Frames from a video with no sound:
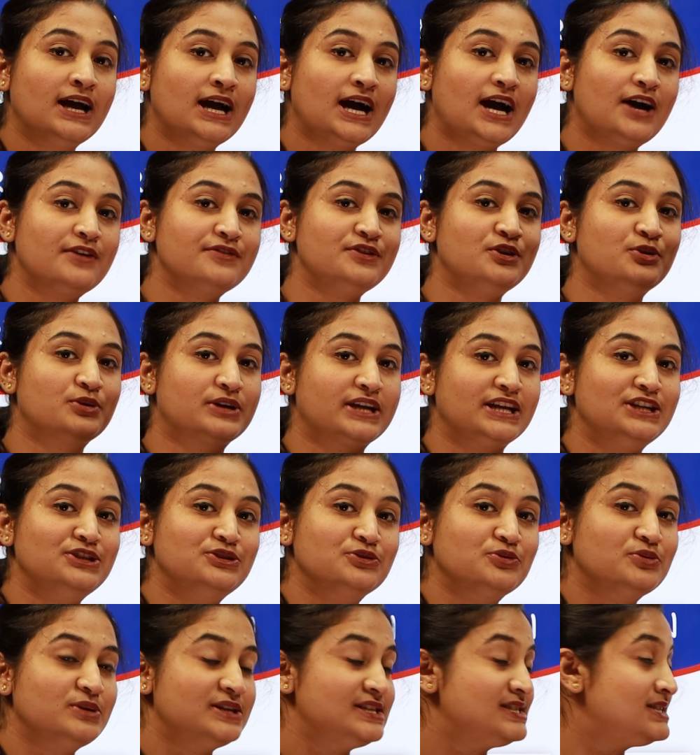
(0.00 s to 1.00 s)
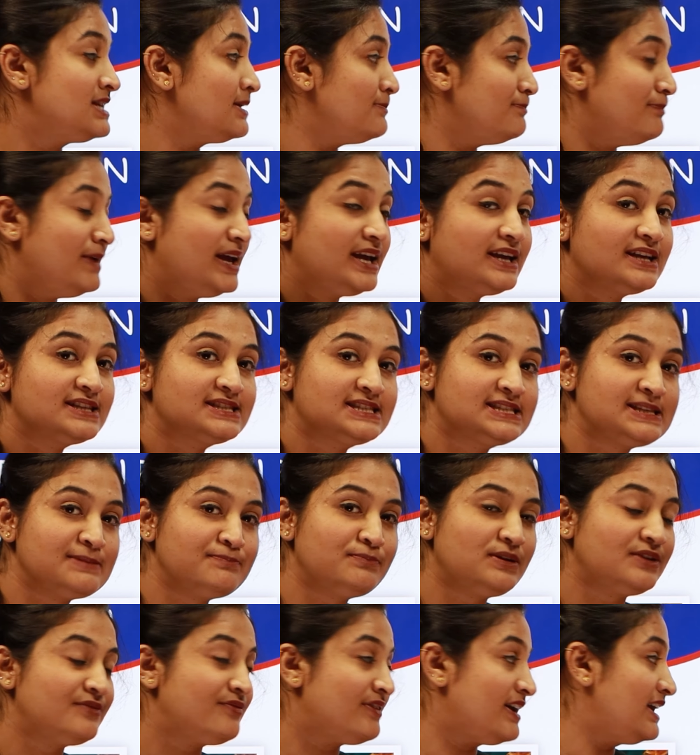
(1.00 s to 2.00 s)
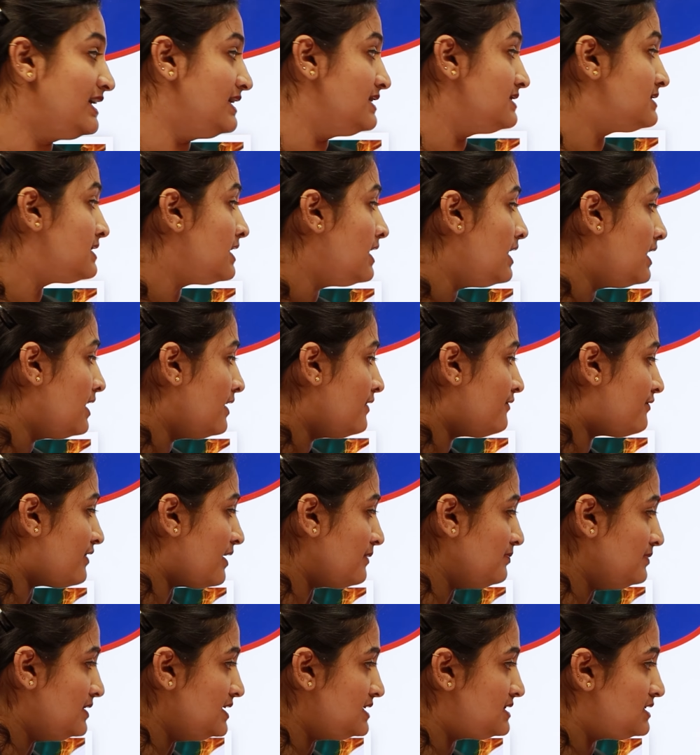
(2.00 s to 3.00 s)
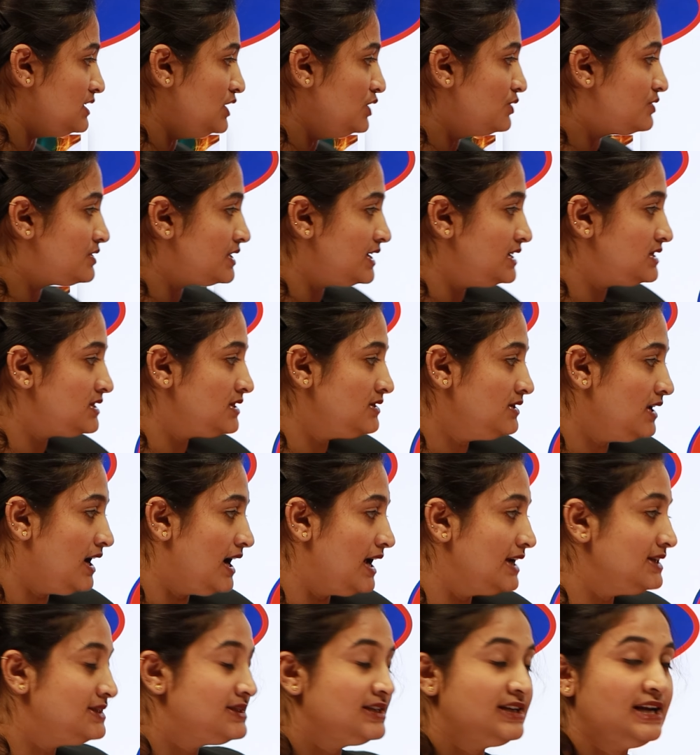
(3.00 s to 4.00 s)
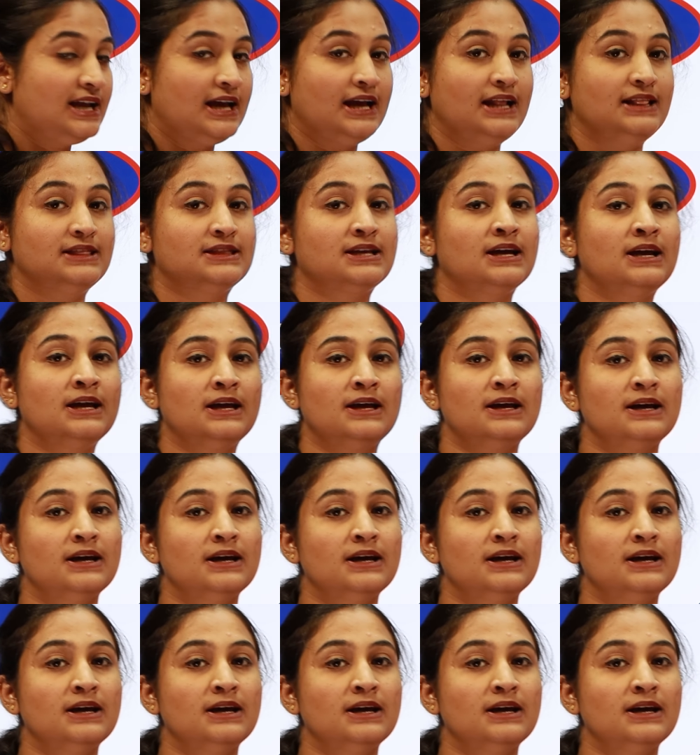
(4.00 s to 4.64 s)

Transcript: How you can do is, make it simplified is, from this nutrition until health.